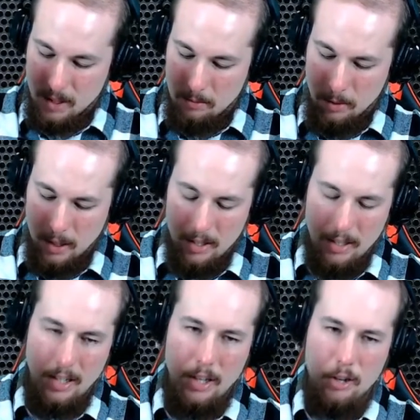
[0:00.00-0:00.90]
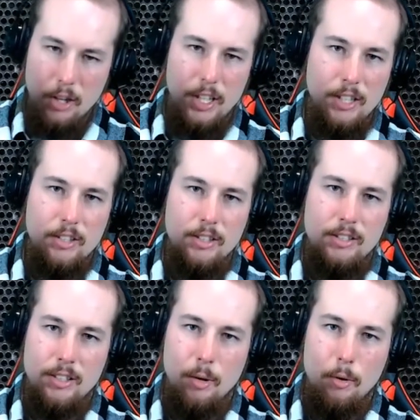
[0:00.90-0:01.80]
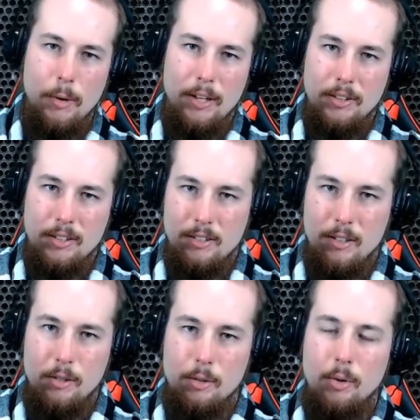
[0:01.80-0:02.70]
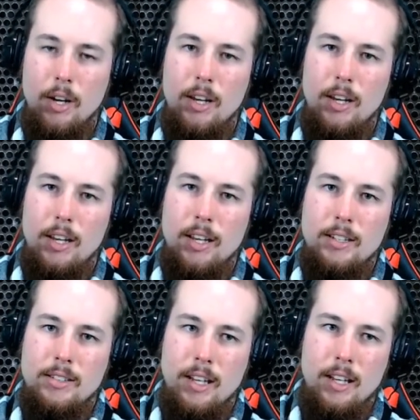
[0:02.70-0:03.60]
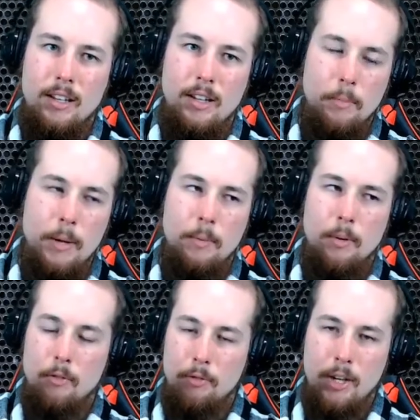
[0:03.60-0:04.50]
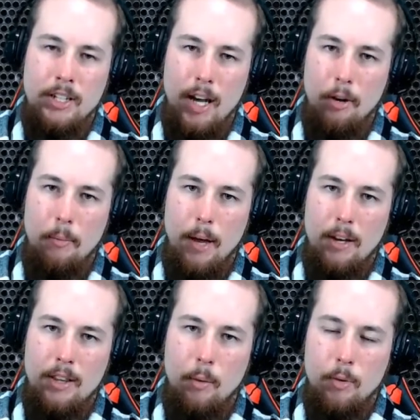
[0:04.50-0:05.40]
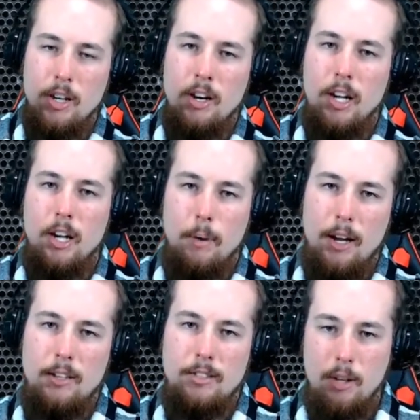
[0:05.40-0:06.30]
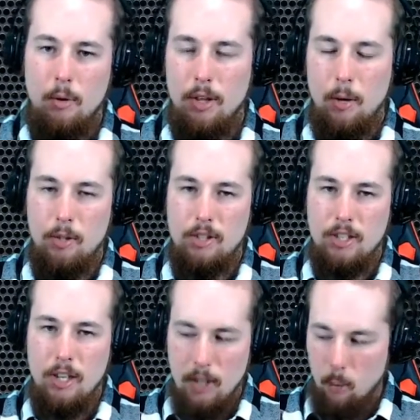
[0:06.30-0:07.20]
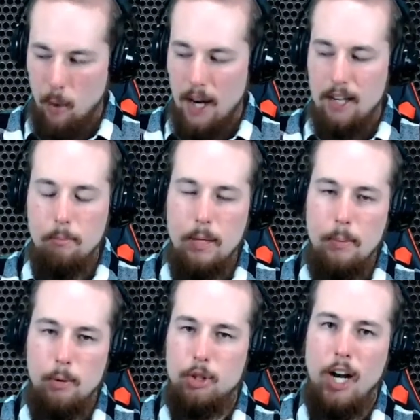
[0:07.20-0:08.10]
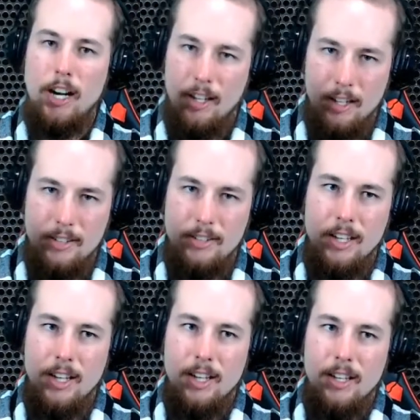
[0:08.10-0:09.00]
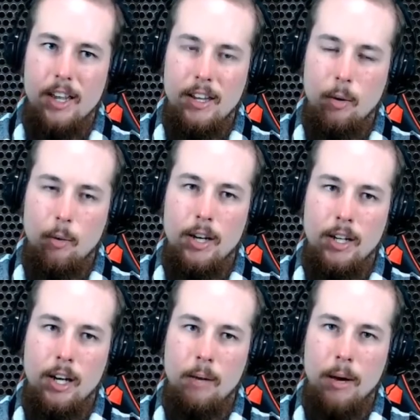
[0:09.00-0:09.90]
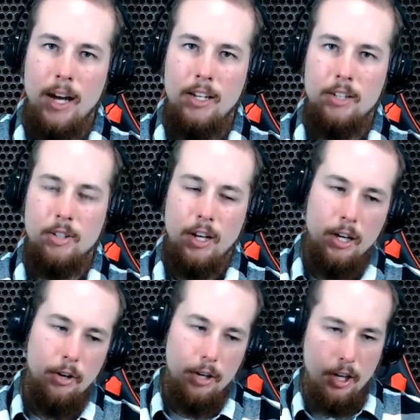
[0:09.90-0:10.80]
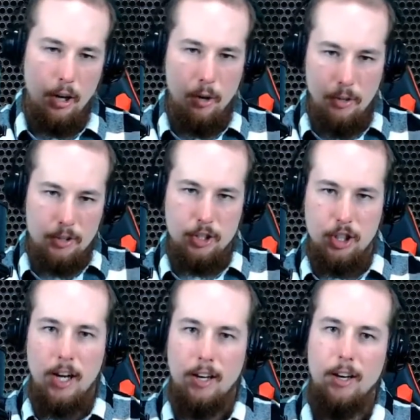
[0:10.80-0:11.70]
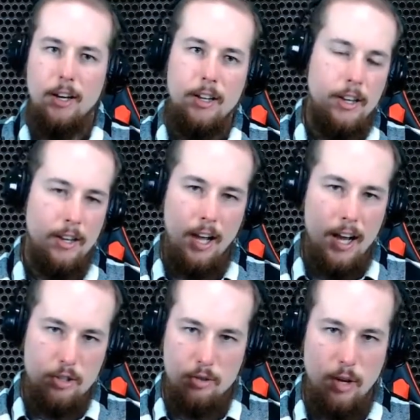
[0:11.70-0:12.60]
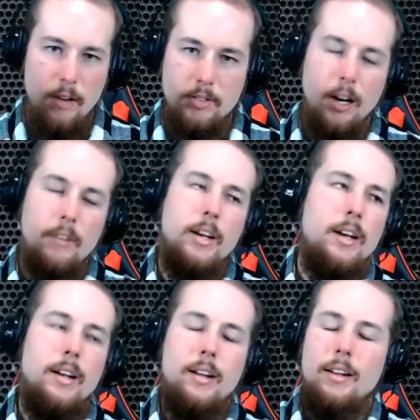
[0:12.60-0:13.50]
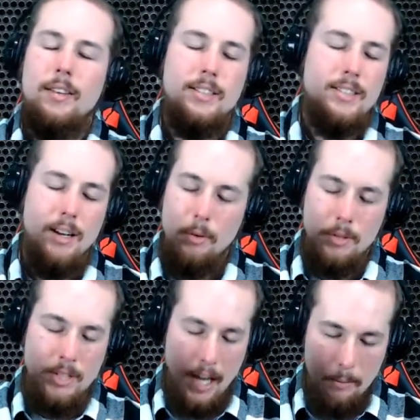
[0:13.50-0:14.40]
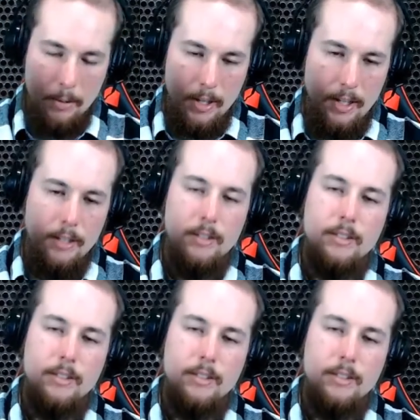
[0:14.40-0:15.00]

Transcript: But another thing to, to note about this, too, is that the people that freaked out about it, they were talking about it as though they were just giving random people shotguns that they're walking up buying a truck. Here you go. There's a shotgun, and then the guy just drives off. That's not what was happening.